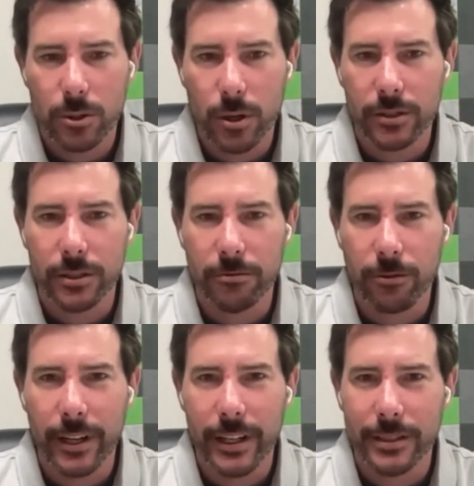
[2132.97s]
trusted
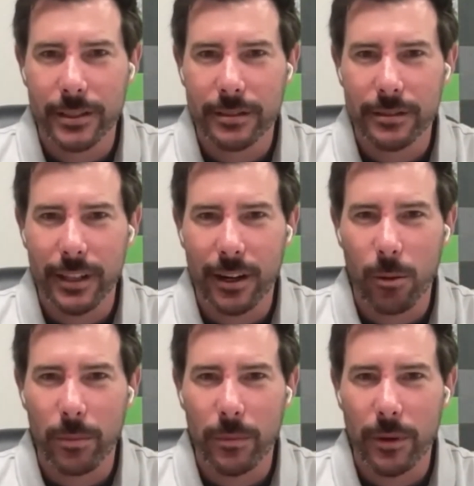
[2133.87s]
friends in
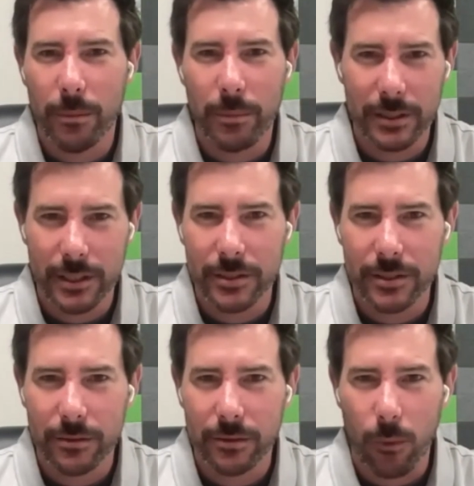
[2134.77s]
our in
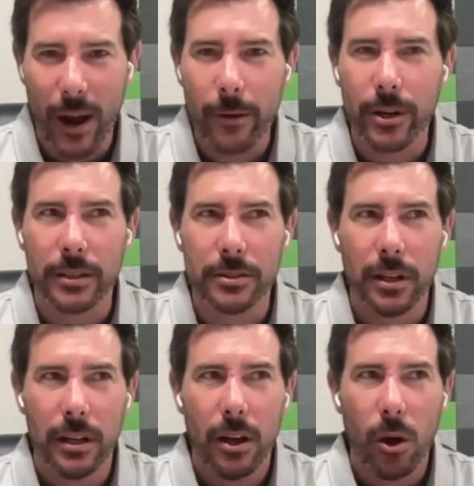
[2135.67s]
business around
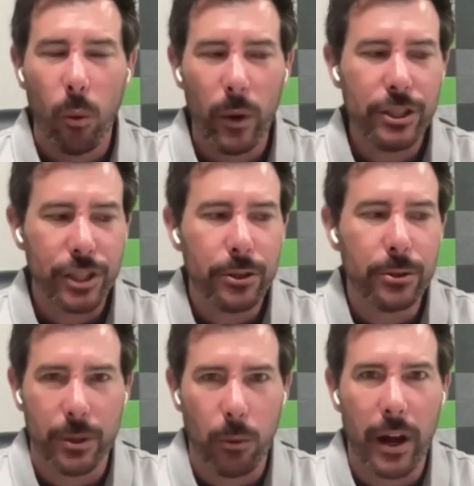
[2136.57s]
us, we
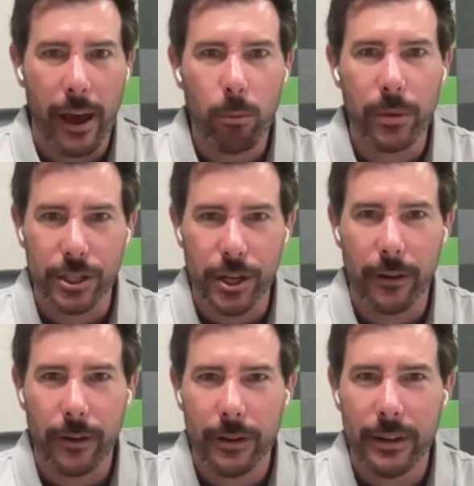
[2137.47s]
genuinely want to help each
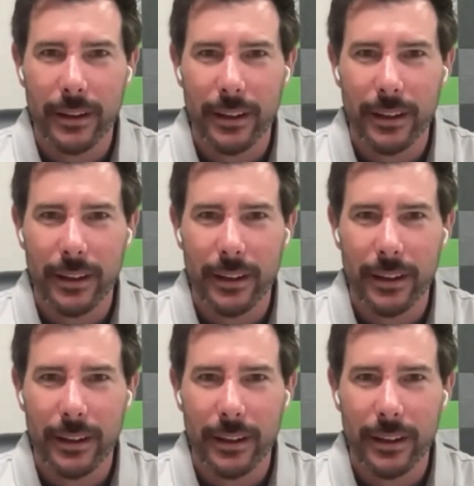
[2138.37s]
other.